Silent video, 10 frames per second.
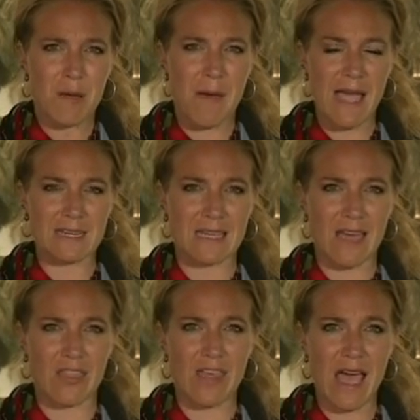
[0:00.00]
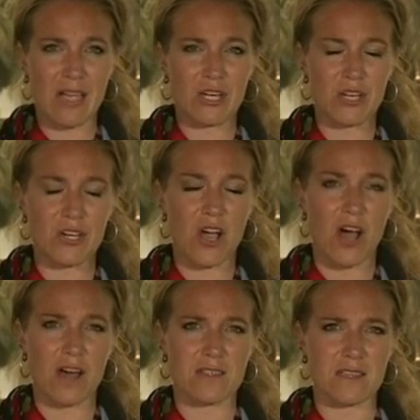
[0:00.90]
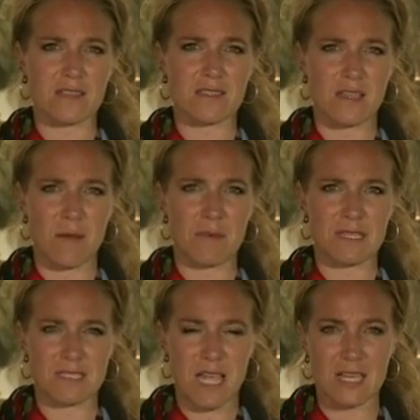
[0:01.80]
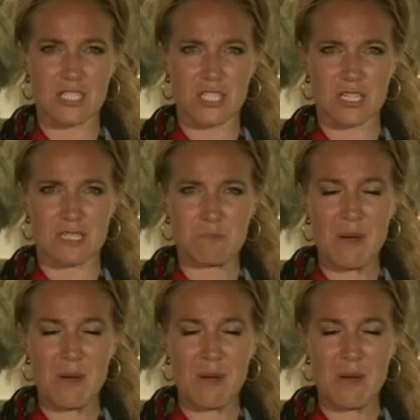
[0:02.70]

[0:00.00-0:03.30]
Baghdad, that could cause some tensions.